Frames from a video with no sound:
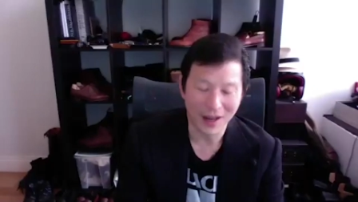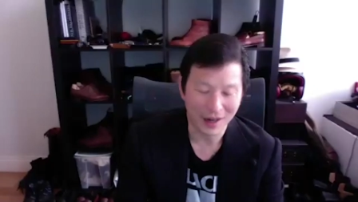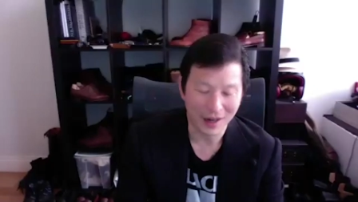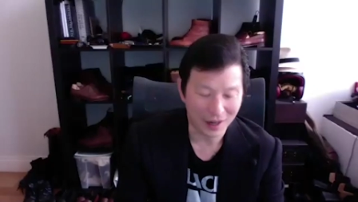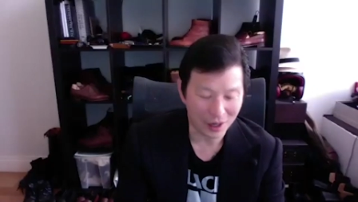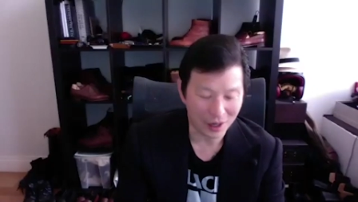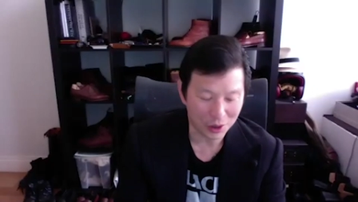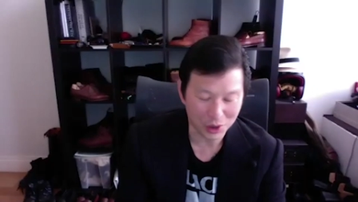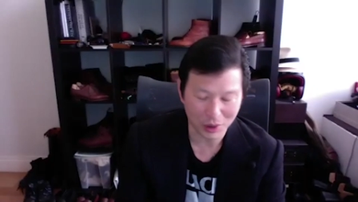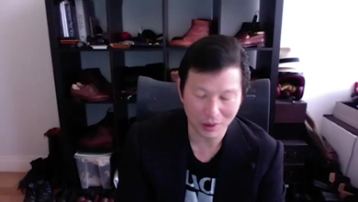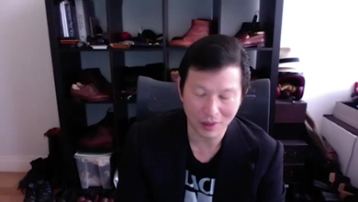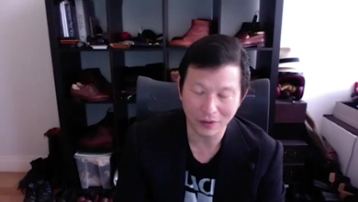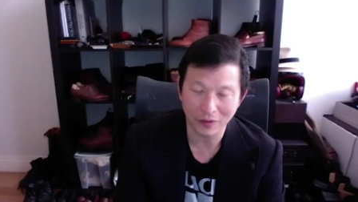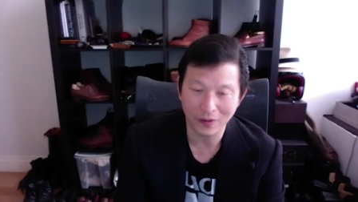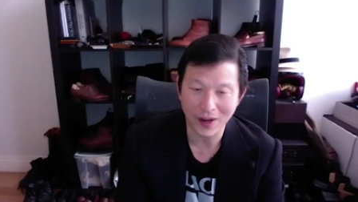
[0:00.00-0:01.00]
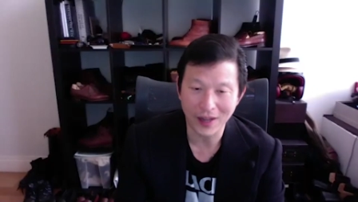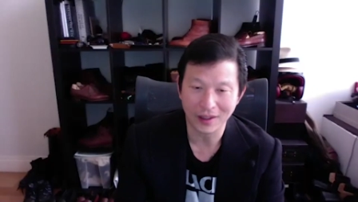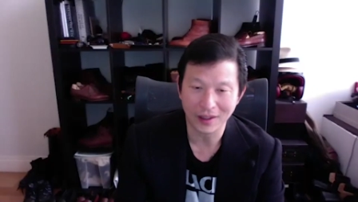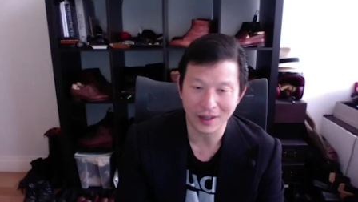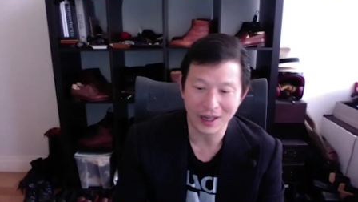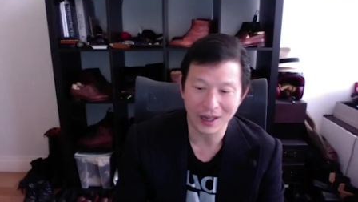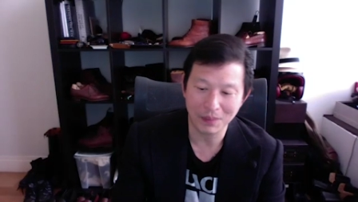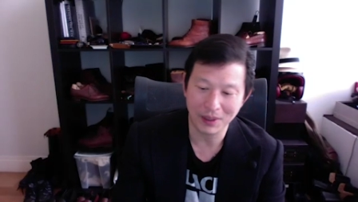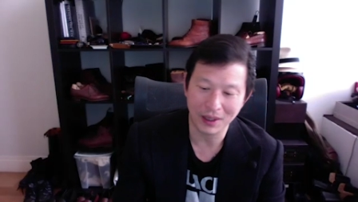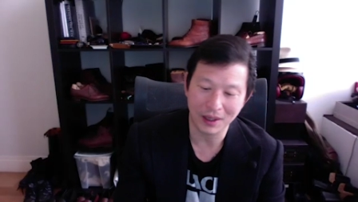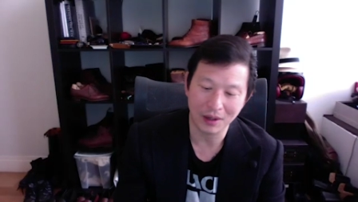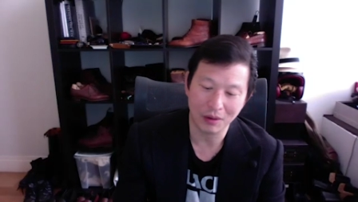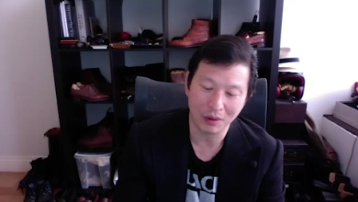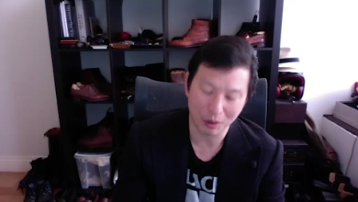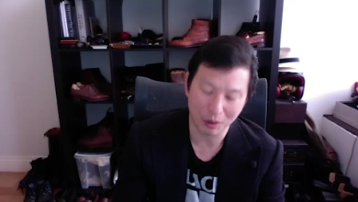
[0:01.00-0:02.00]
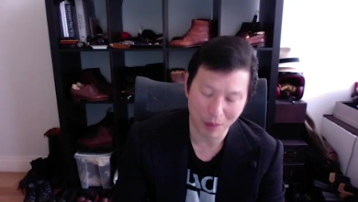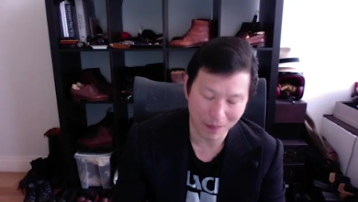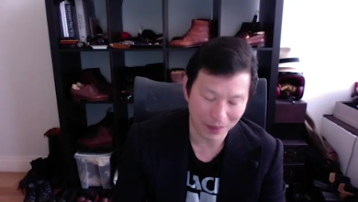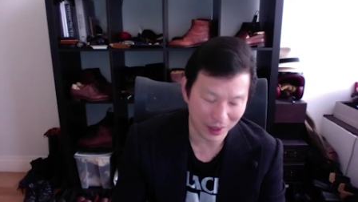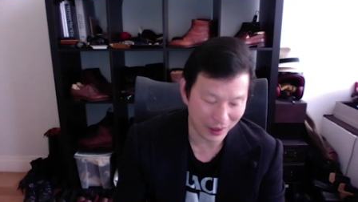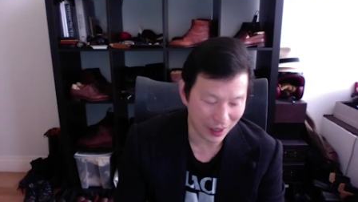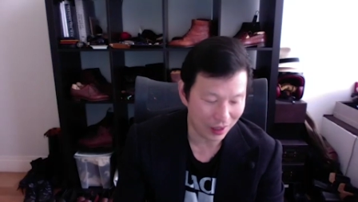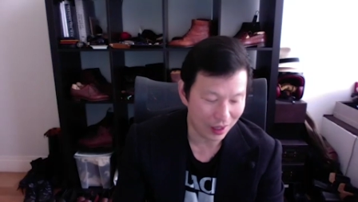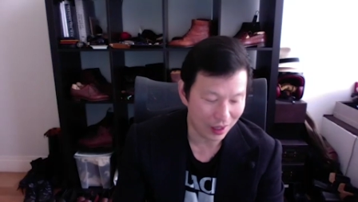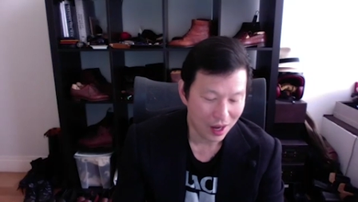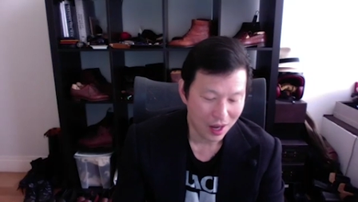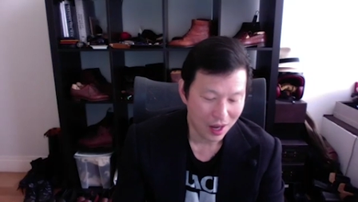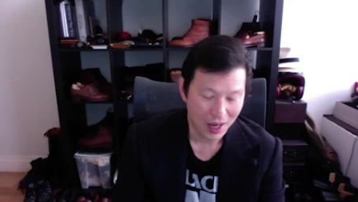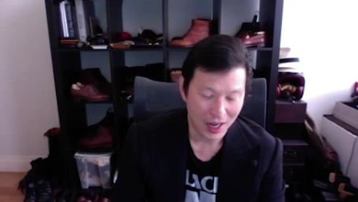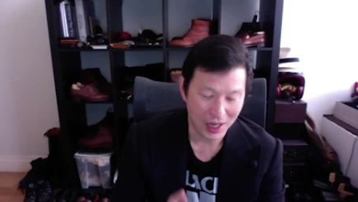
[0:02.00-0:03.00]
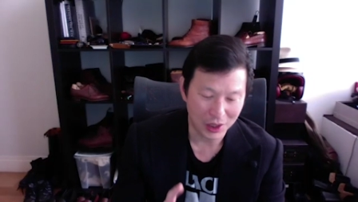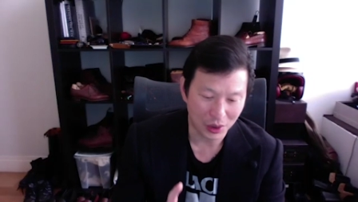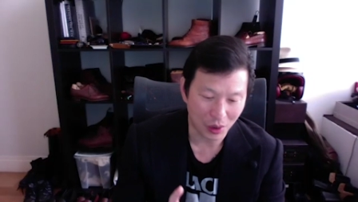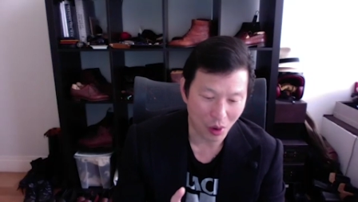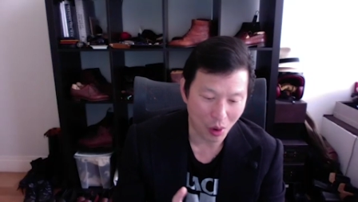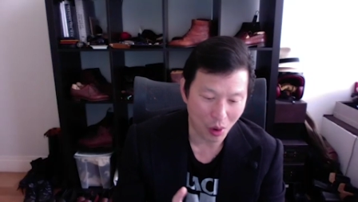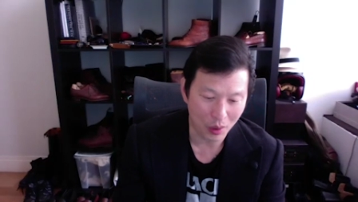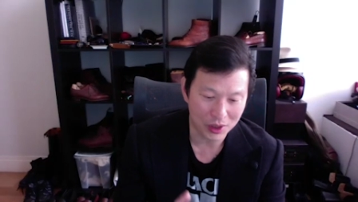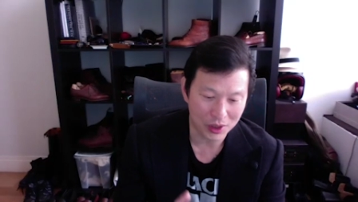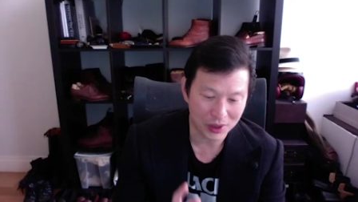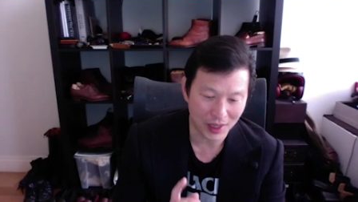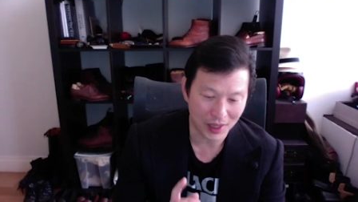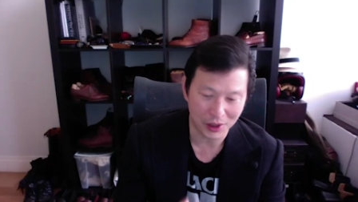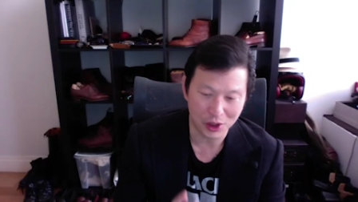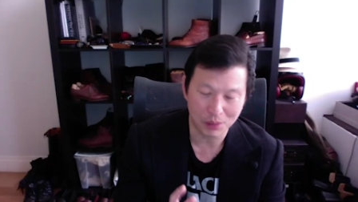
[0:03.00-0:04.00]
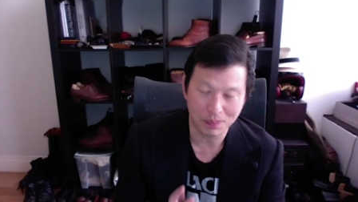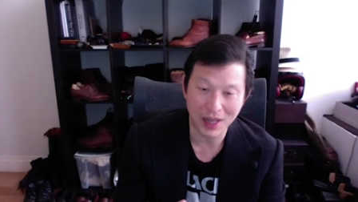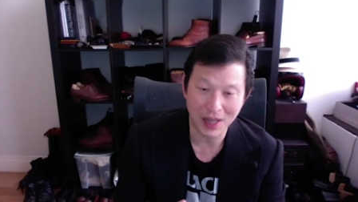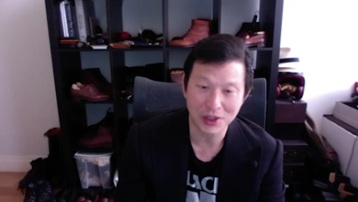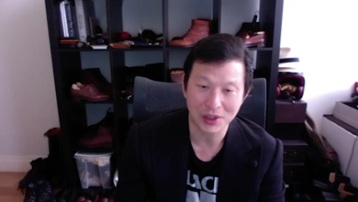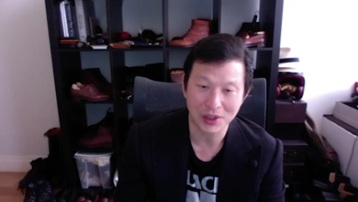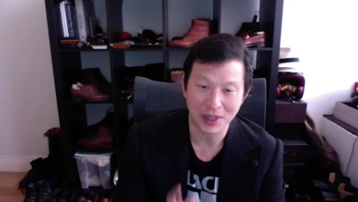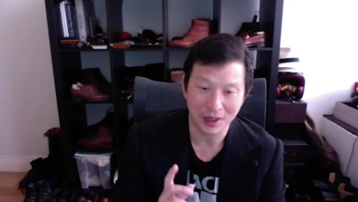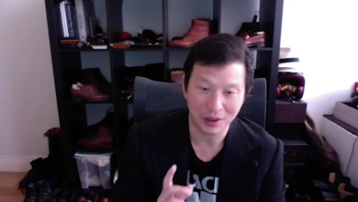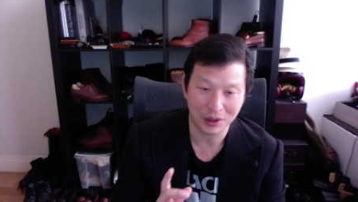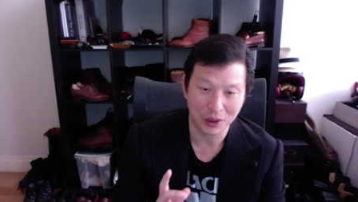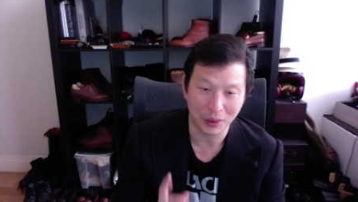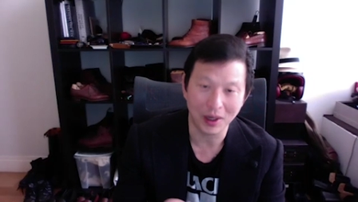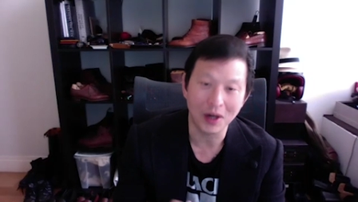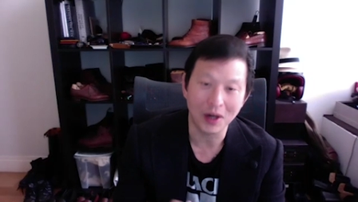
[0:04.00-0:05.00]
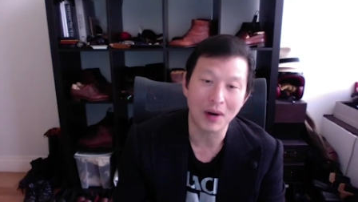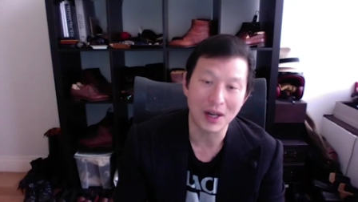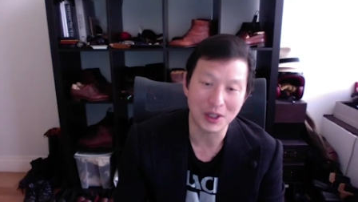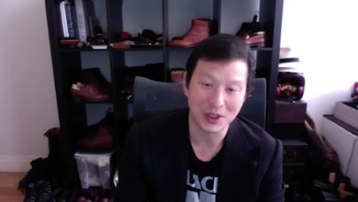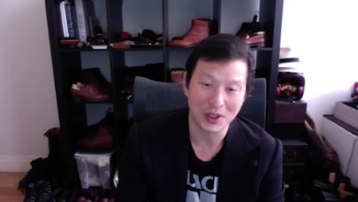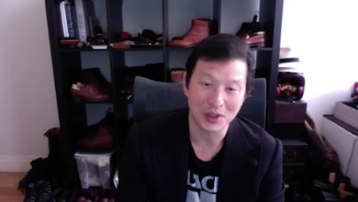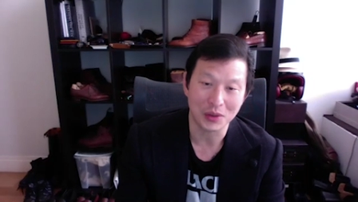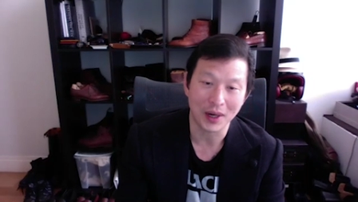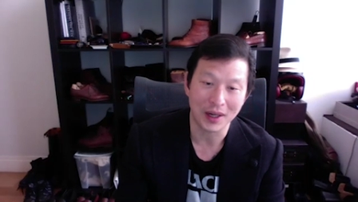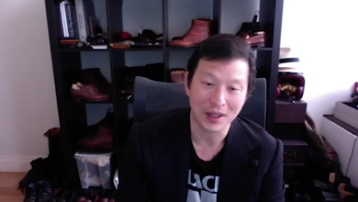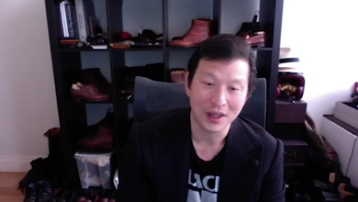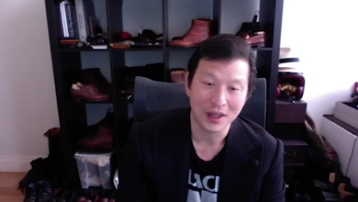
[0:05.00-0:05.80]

and I also love the fact that AP or Audemars Piguet has always done its best in during a crisis, right?